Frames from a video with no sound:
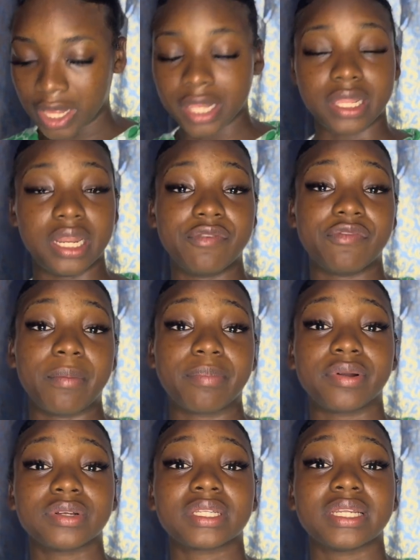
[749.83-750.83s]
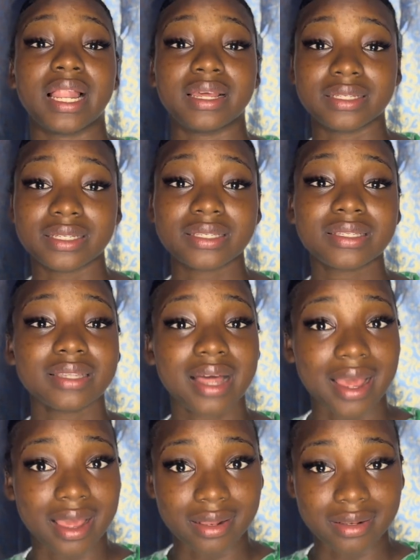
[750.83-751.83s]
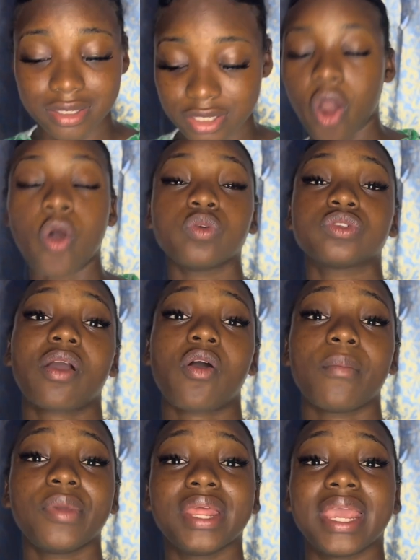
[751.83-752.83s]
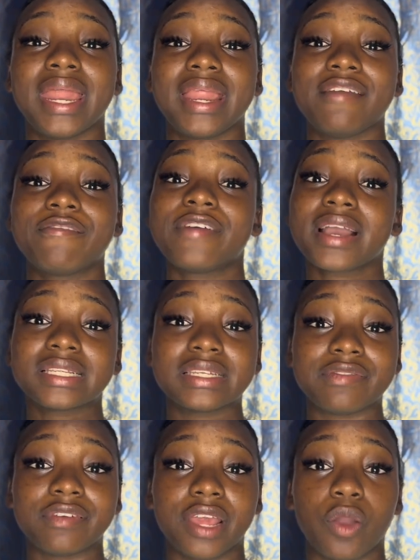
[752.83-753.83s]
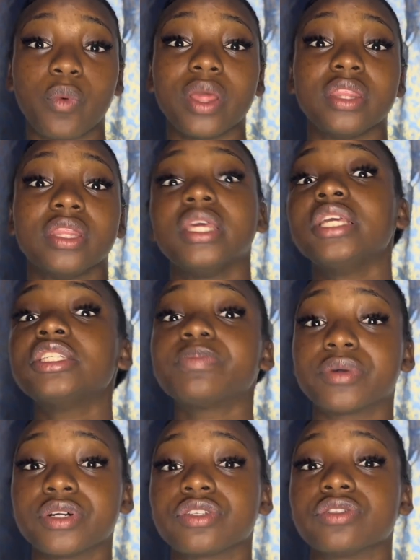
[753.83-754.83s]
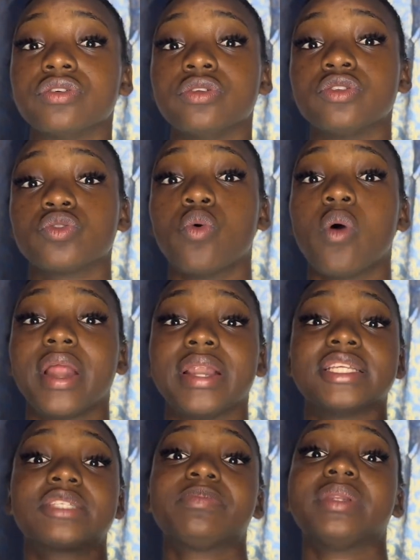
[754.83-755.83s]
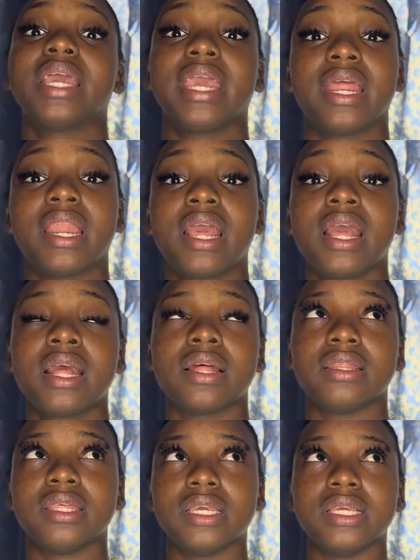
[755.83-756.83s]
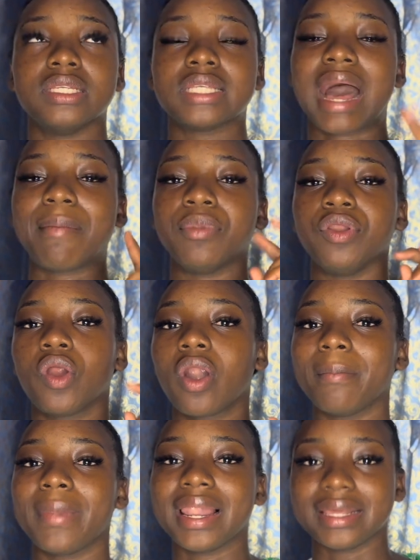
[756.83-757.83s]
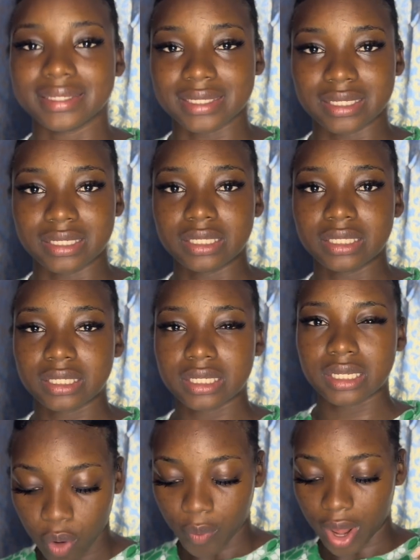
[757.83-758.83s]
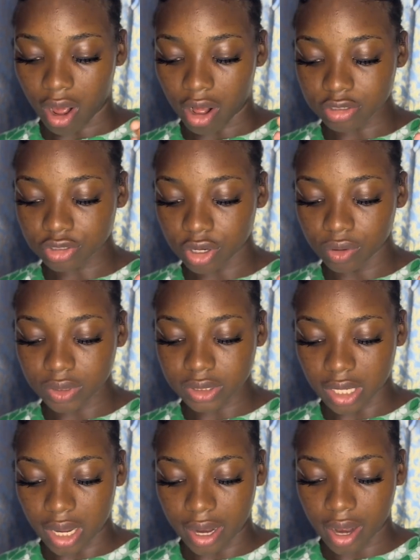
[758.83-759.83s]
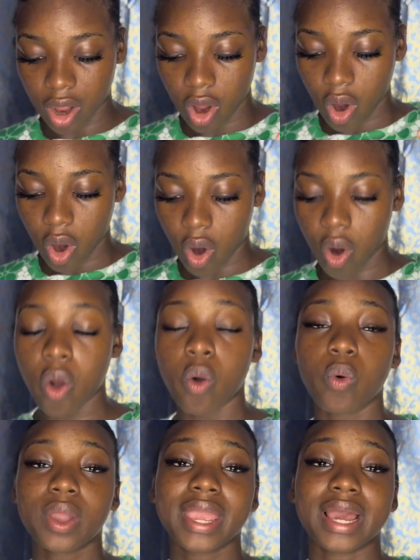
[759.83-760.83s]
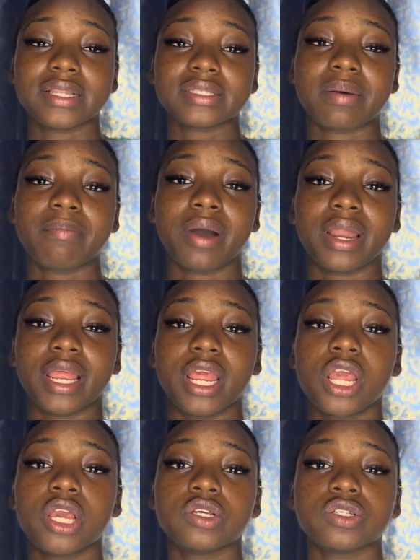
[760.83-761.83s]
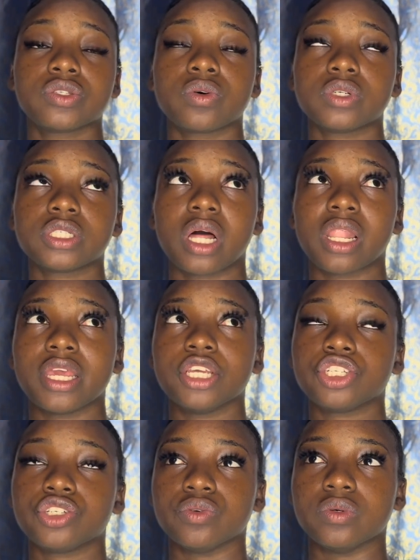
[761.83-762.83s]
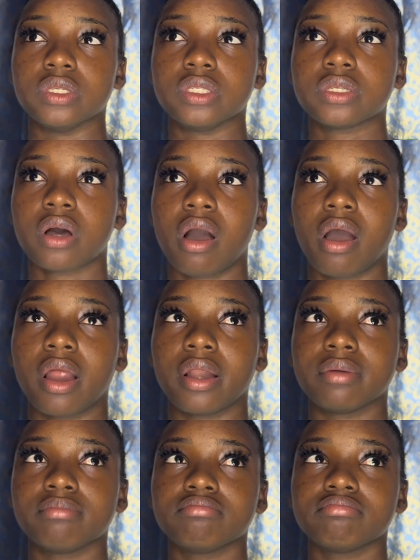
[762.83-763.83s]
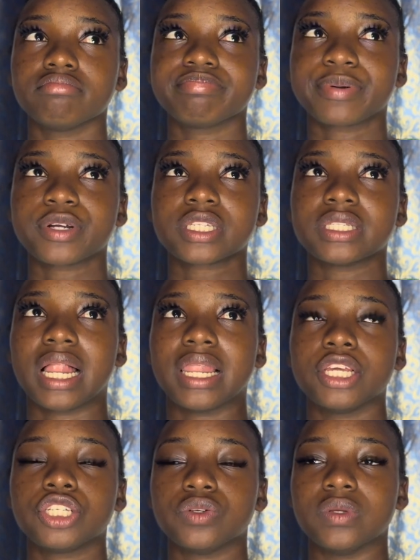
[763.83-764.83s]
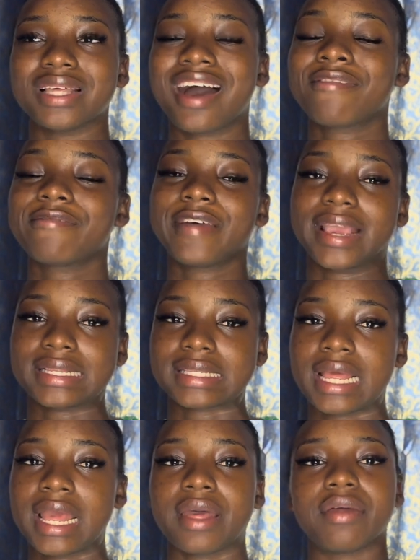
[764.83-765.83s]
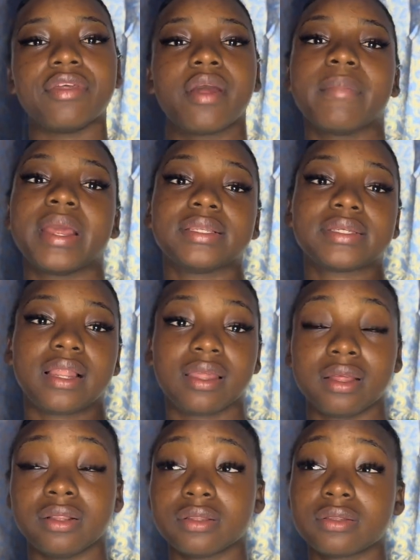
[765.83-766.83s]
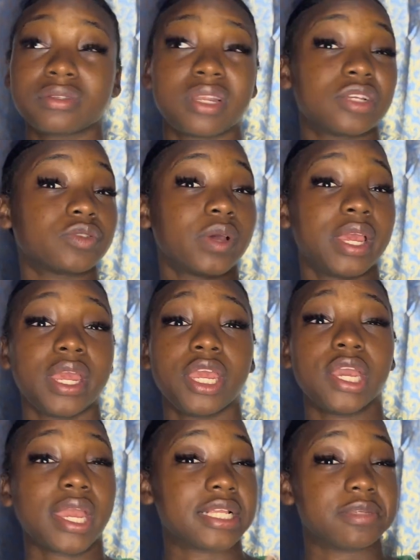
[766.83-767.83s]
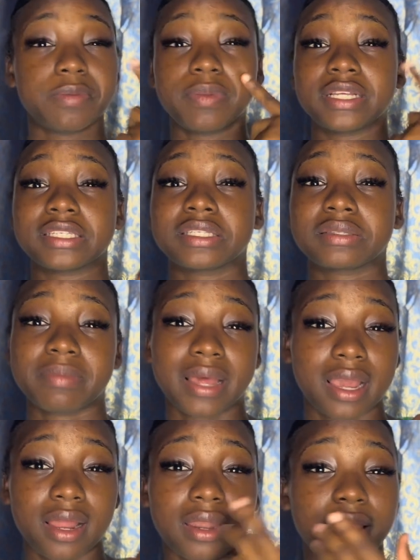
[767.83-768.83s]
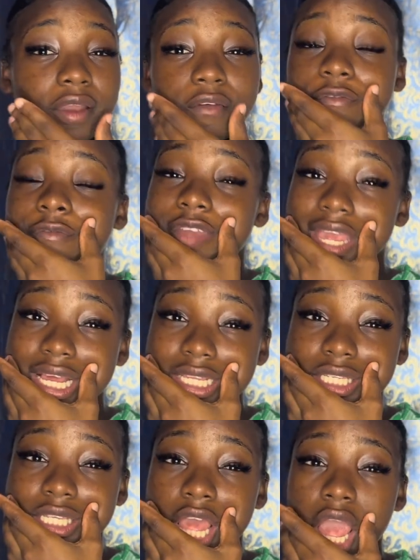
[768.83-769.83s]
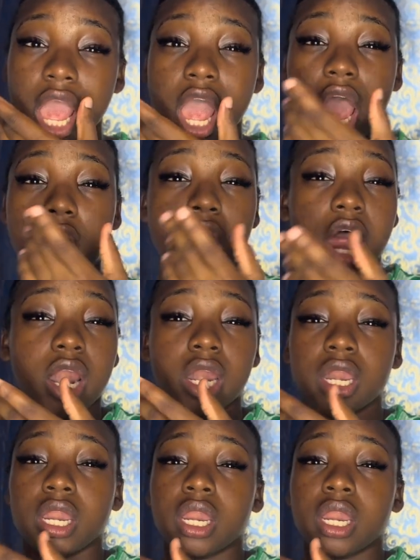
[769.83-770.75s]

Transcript: the different personality styles, how to communicate effectively with these persons who are displaying these abnormalities. We also looked on how can somebody social issues or personal issues affect their mental health. So that's why you can see people smile on your face and